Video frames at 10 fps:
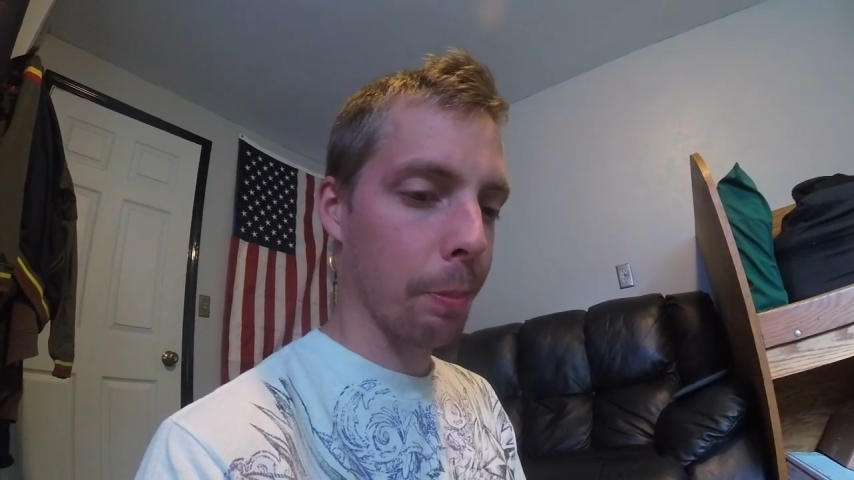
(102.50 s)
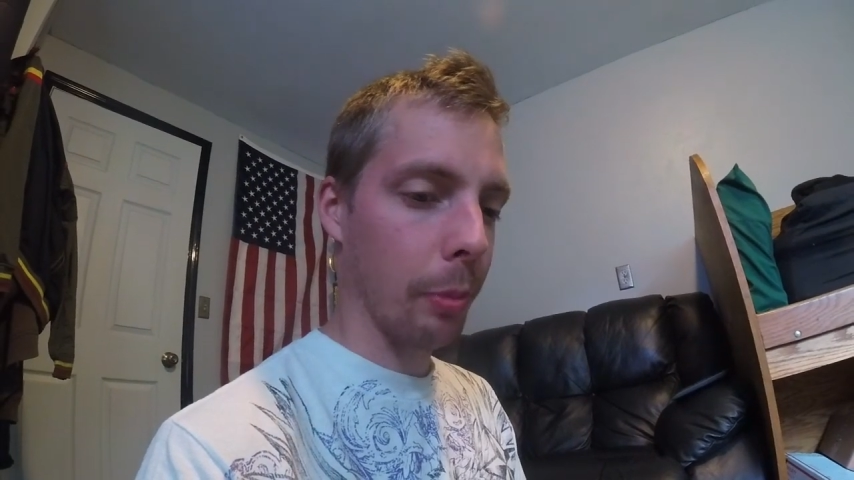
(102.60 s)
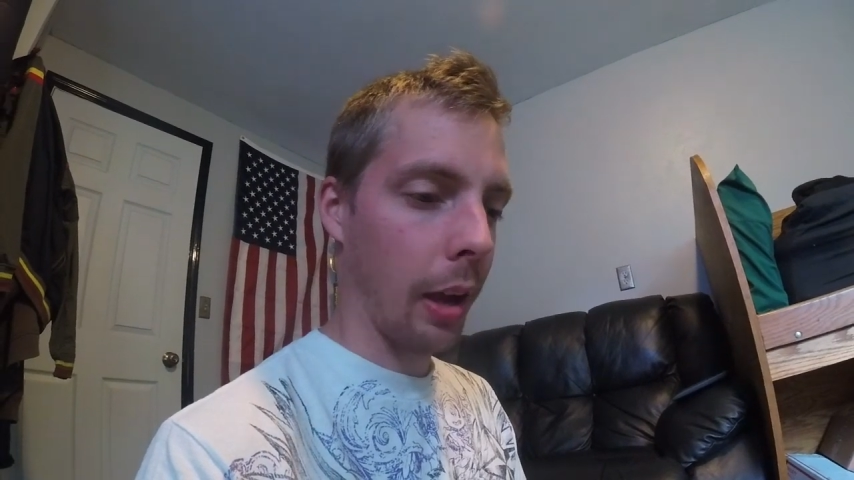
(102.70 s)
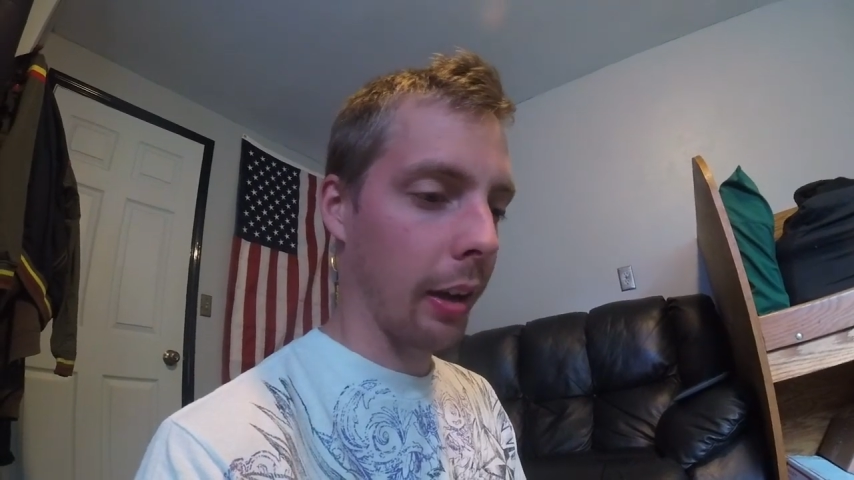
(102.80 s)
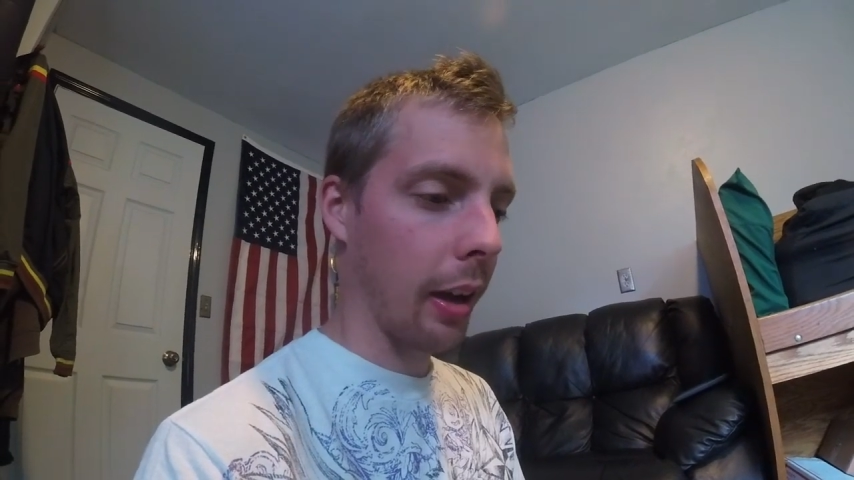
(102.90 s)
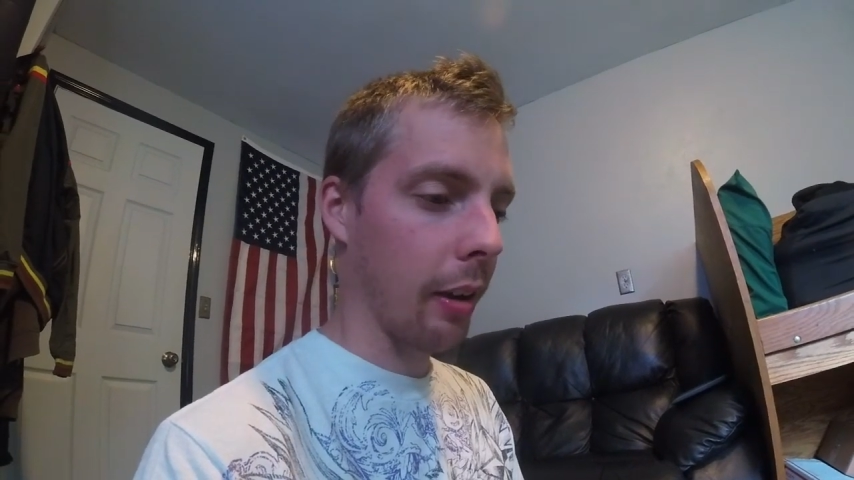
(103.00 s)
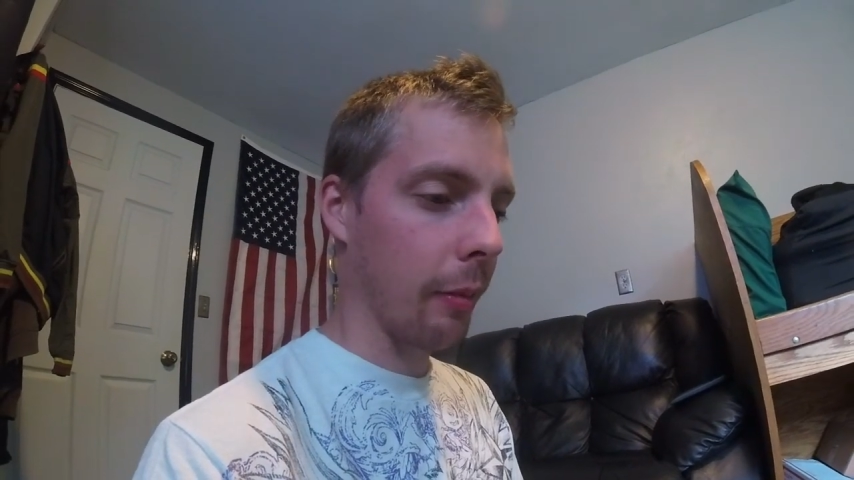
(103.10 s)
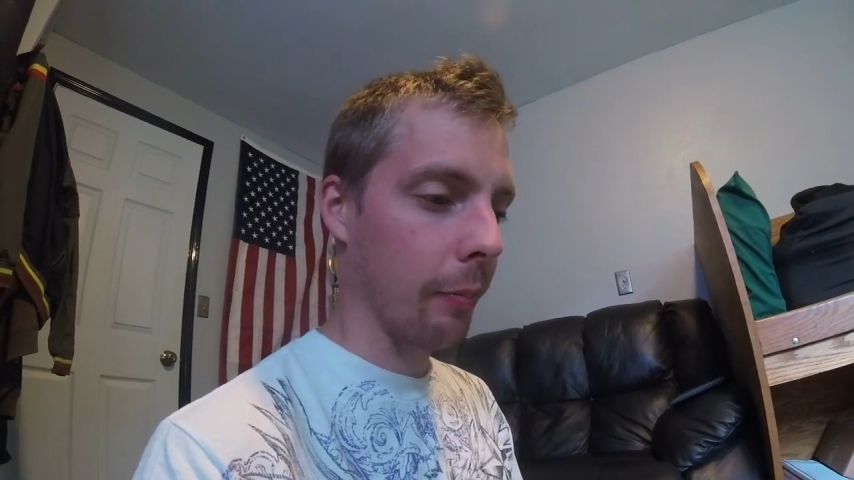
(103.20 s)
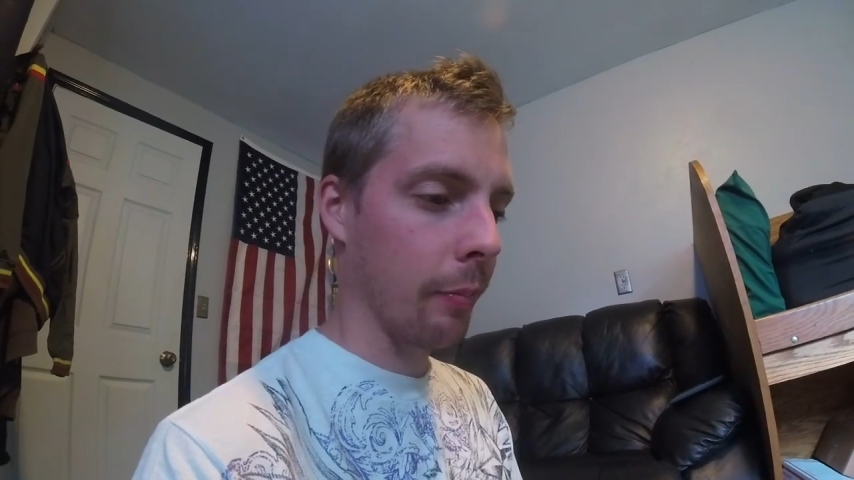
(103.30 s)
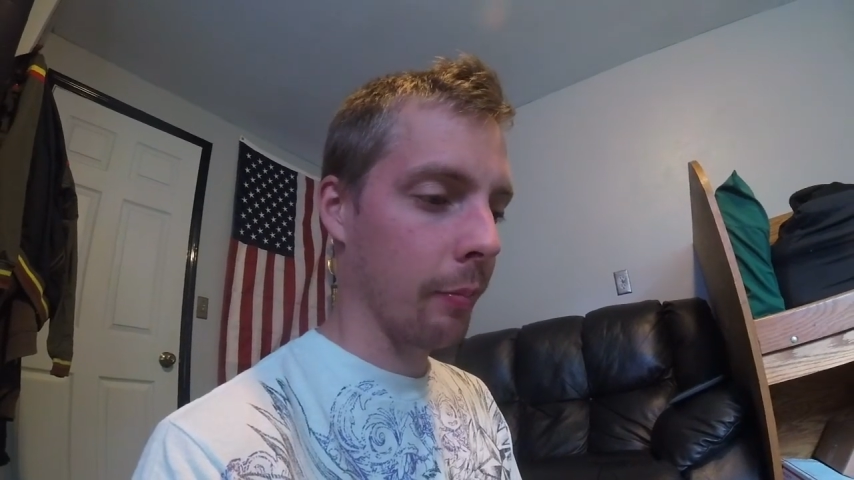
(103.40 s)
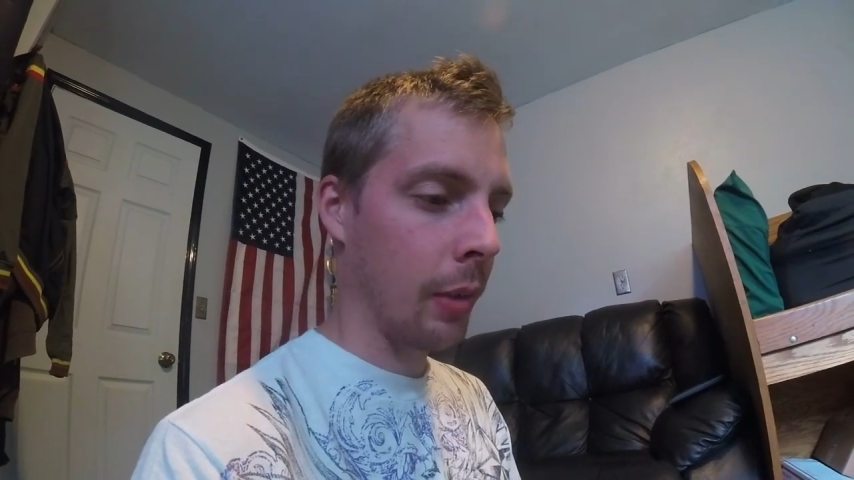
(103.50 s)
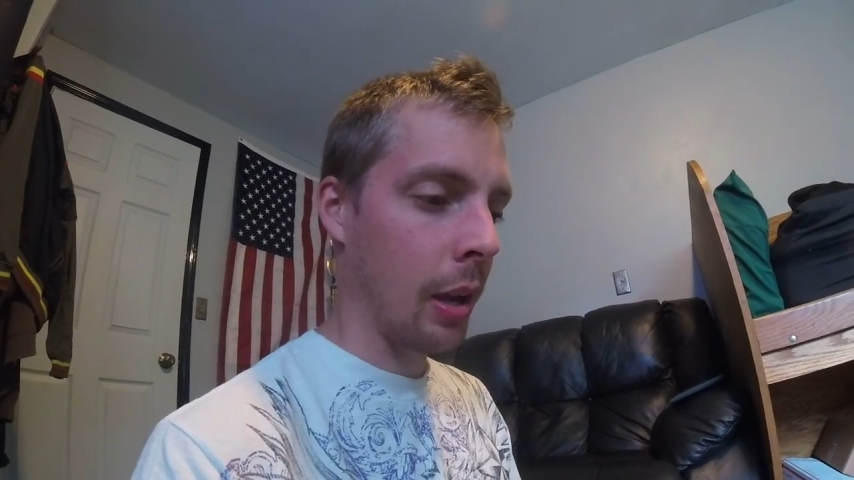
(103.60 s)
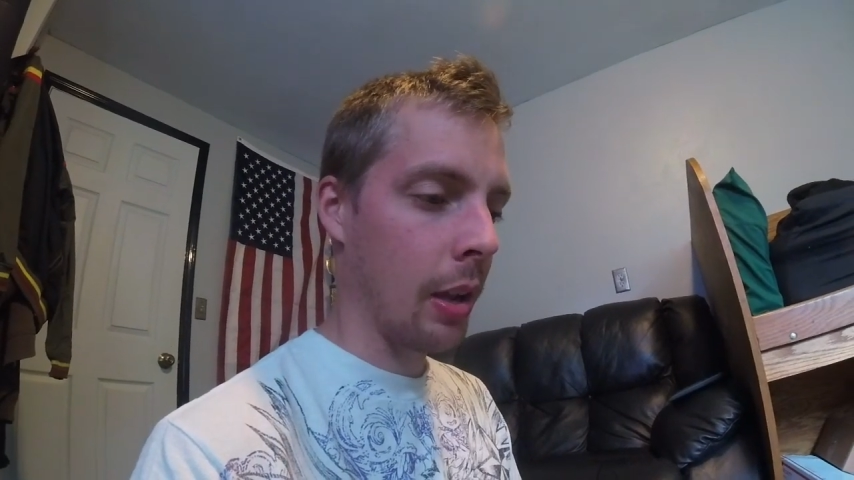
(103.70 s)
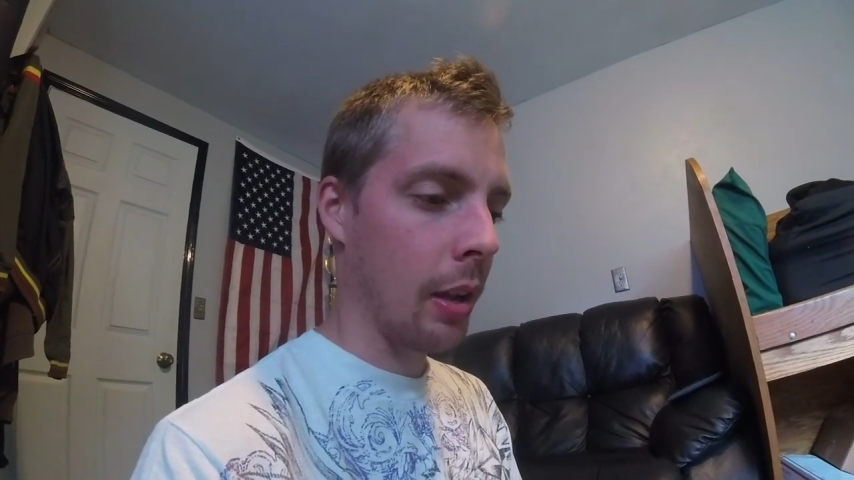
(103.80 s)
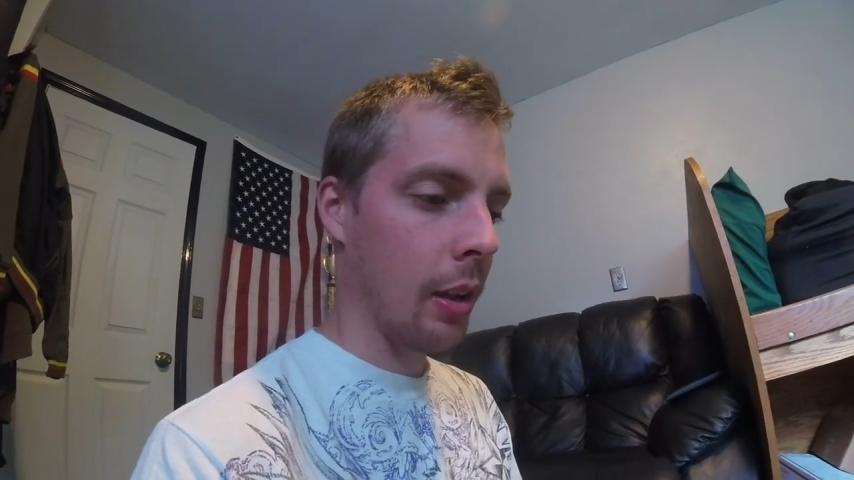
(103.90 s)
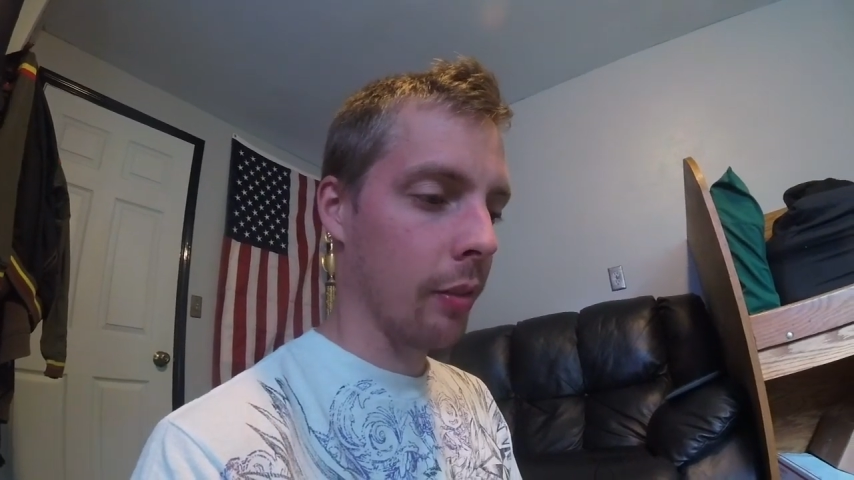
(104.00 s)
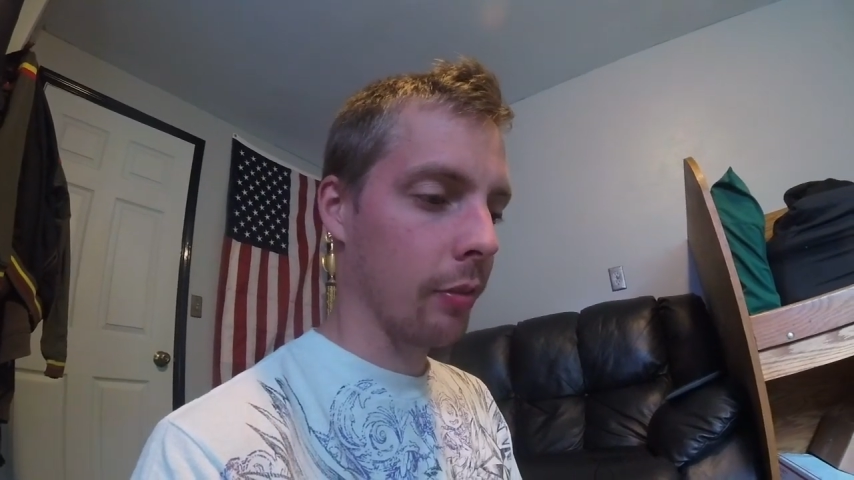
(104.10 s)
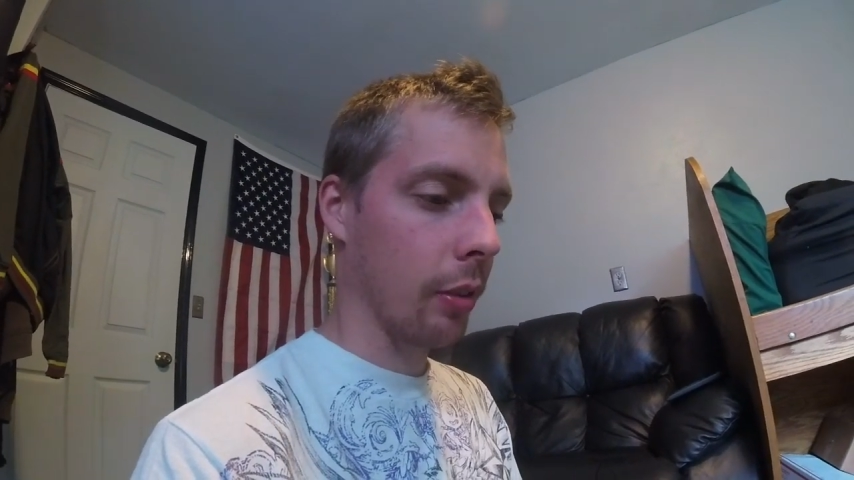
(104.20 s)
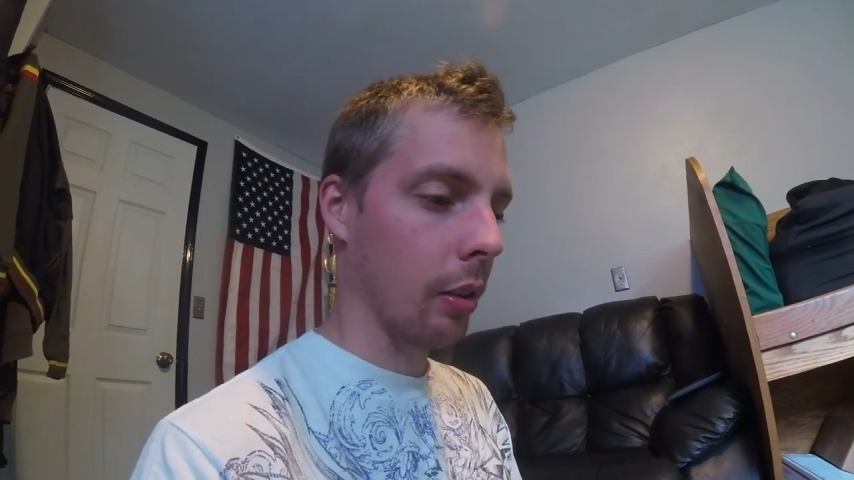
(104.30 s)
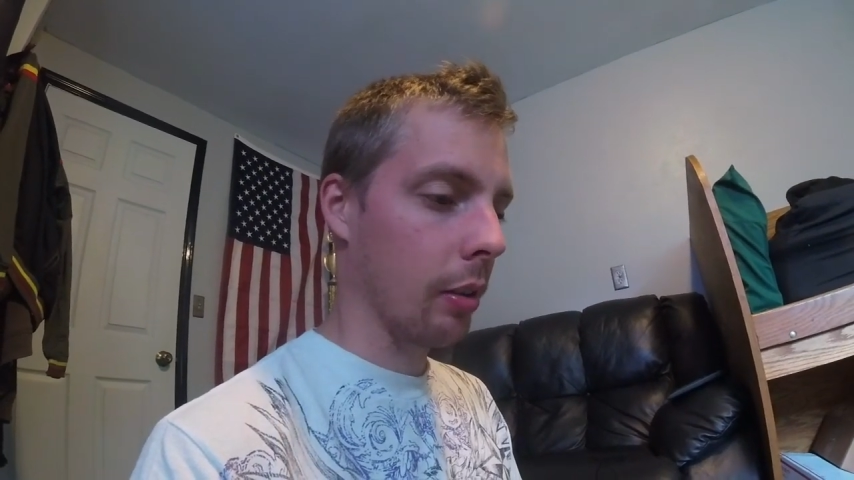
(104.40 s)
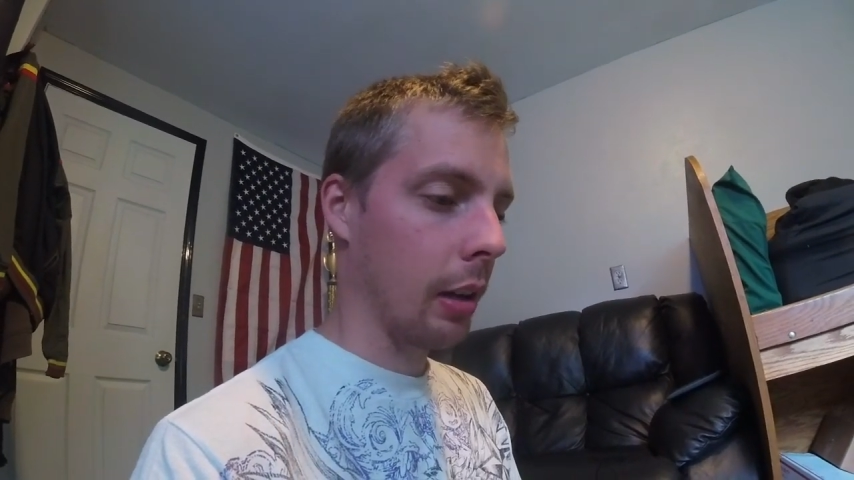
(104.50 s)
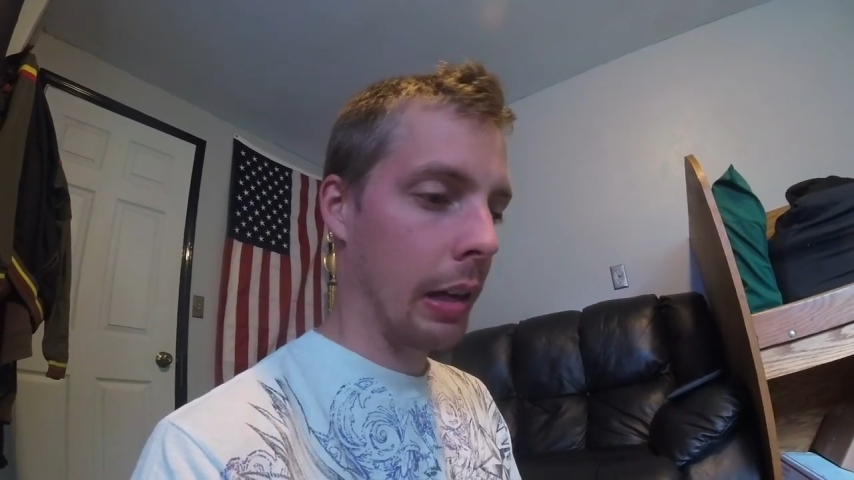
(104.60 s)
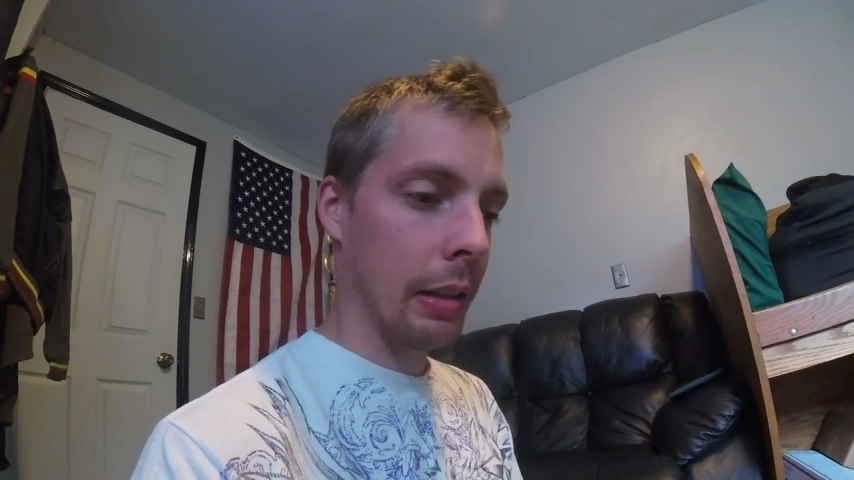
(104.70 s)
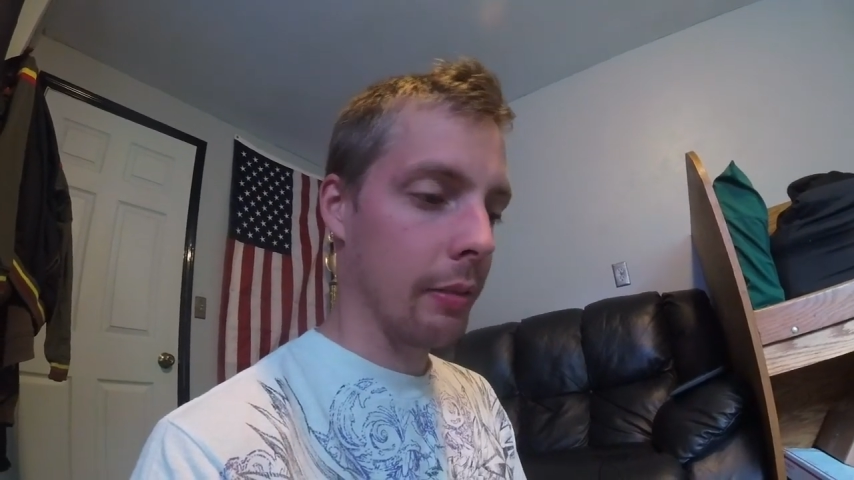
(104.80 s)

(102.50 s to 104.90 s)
I got them for